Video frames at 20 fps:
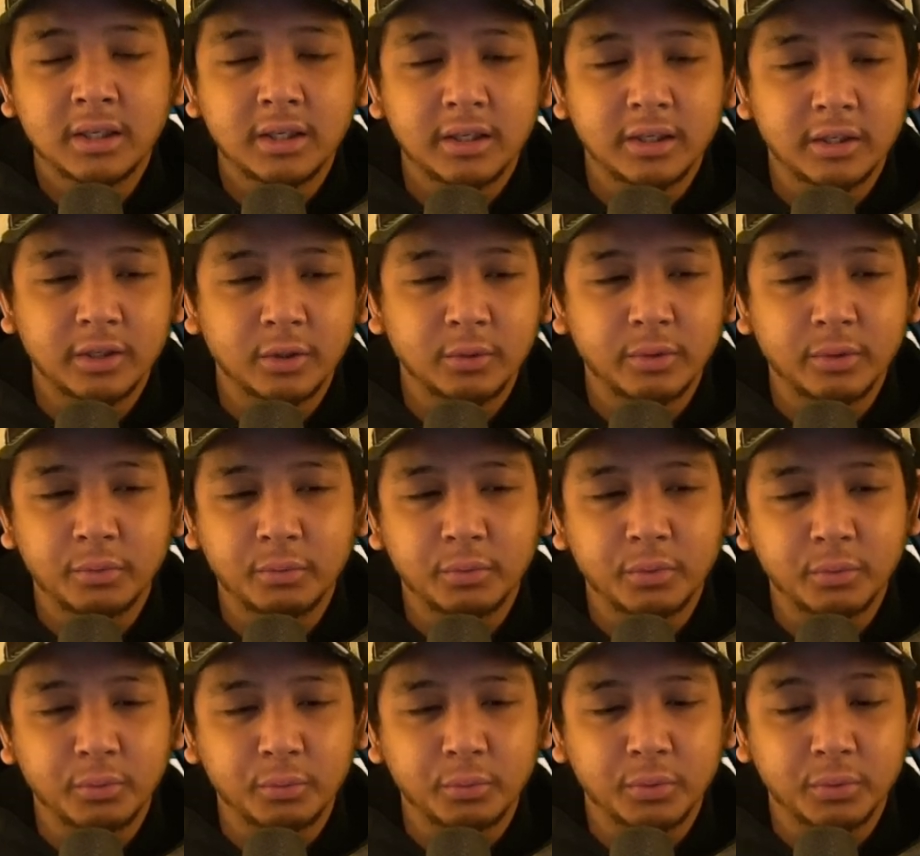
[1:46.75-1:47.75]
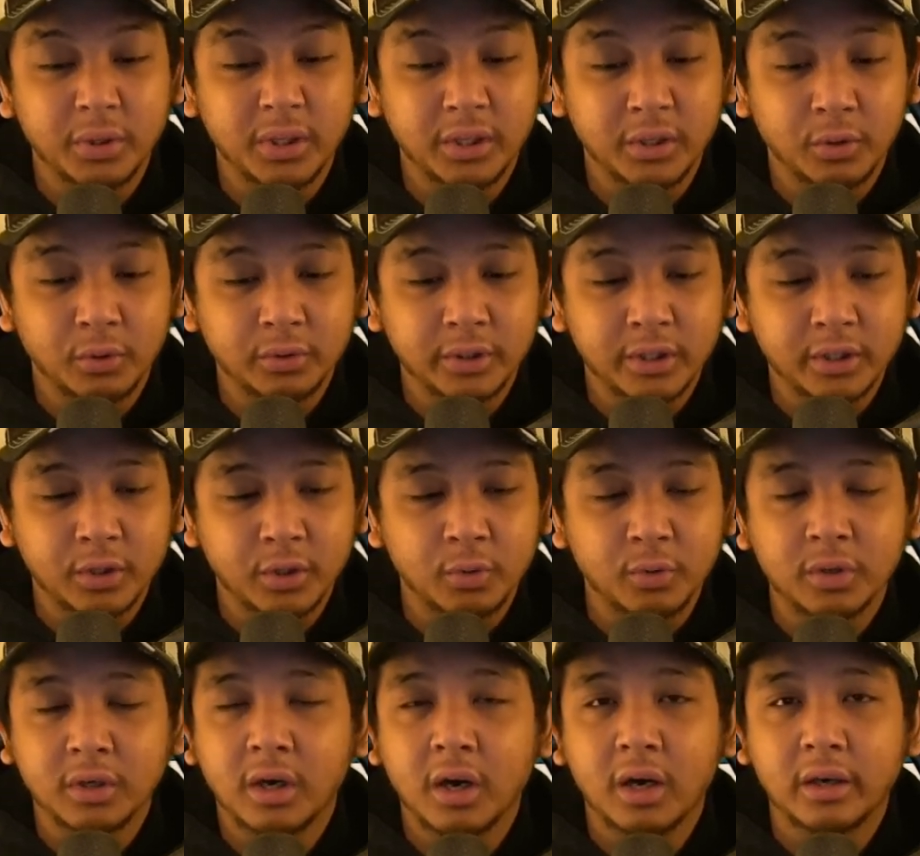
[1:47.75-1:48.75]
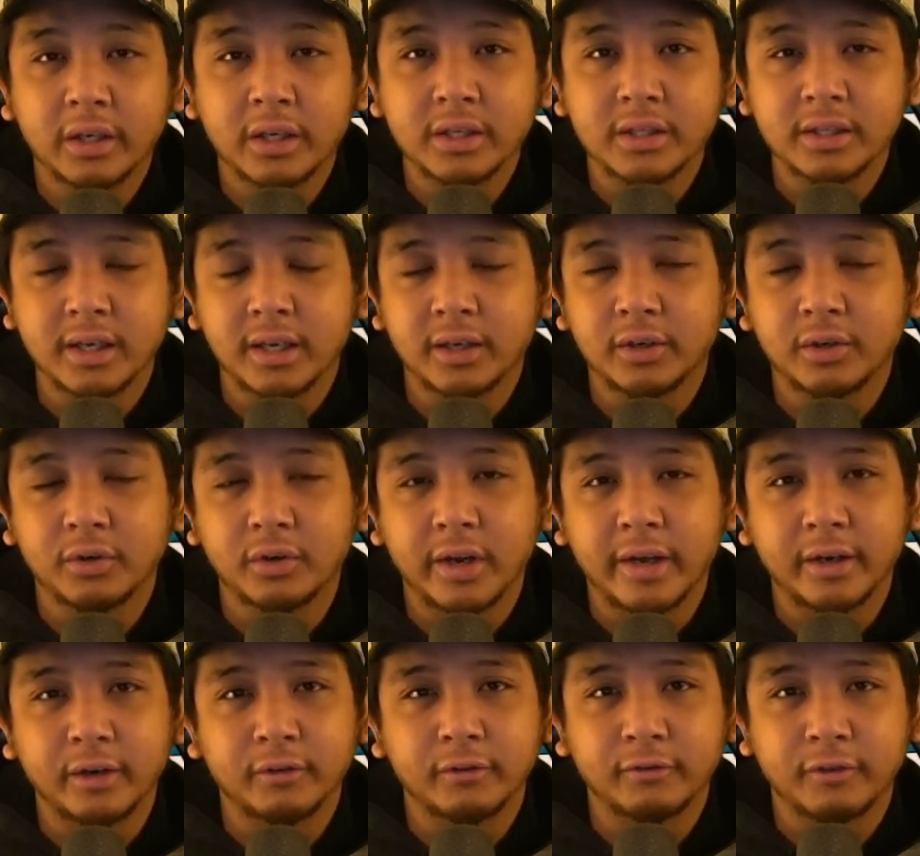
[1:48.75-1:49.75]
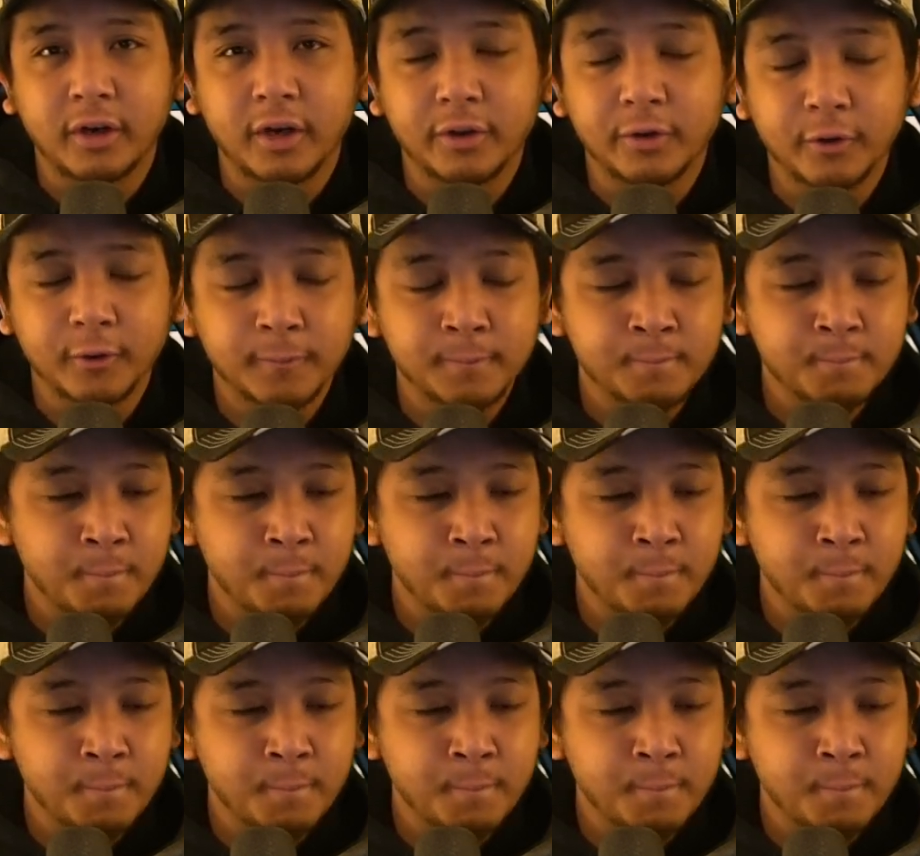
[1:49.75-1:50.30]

You know, we really only know Connie's and her father.